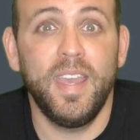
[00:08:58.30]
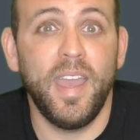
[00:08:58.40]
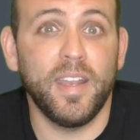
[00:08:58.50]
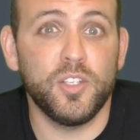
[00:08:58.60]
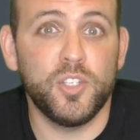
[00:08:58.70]

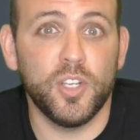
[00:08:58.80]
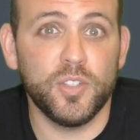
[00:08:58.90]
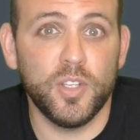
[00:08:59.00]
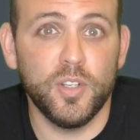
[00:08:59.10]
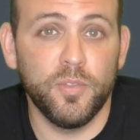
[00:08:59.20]
At
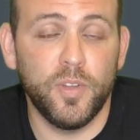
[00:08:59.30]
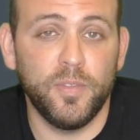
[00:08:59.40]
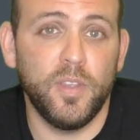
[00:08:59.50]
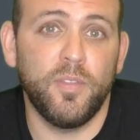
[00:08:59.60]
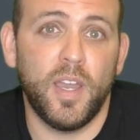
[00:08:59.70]
just under
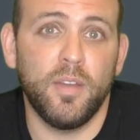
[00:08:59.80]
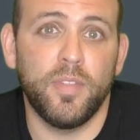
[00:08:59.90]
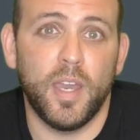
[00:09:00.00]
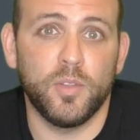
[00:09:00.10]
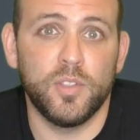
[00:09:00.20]

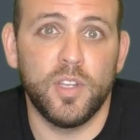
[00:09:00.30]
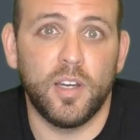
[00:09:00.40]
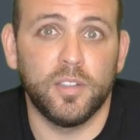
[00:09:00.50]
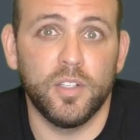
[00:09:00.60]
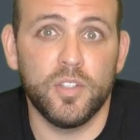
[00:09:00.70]

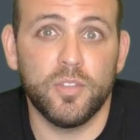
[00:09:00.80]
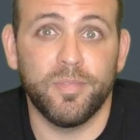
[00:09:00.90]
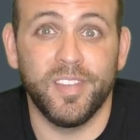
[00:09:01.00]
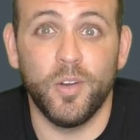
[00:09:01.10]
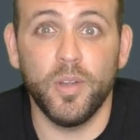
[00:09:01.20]

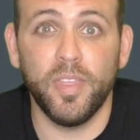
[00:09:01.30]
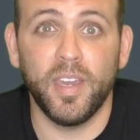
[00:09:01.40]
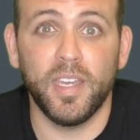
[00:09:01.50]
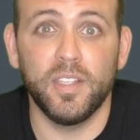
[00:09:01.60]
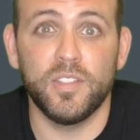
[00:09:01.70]
$55,000, the only thing
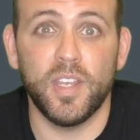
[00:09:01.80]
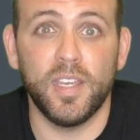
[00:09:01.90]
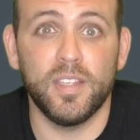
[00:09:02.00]
I can say